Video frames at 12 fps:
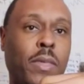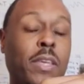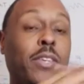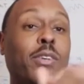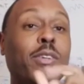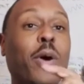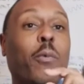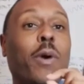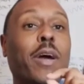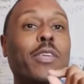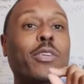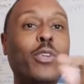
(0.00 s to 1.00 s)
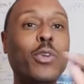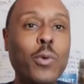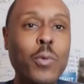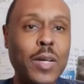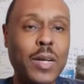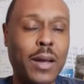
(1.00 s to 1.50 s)
You know what you
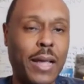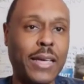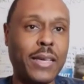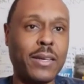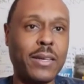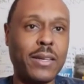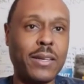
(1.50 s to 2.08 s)
would like.